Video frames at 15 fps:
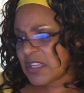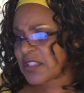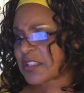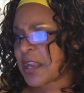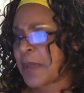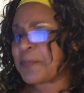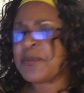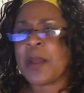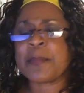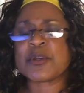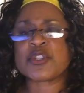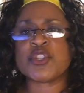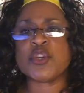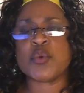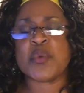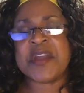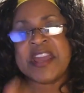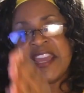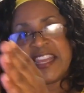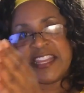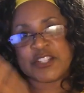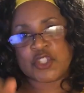Step number two
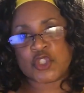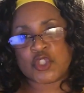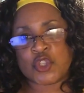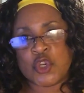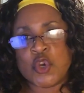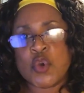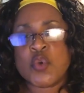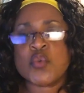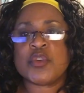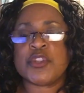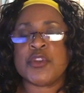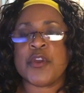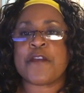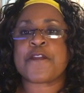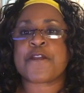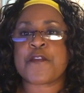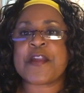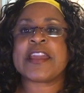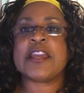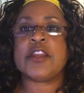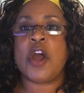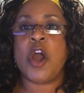is do your
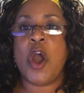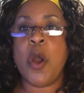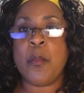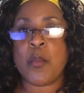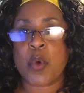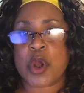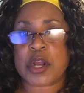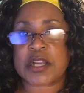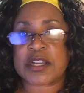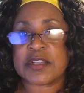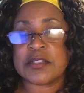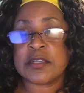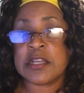freaking homework.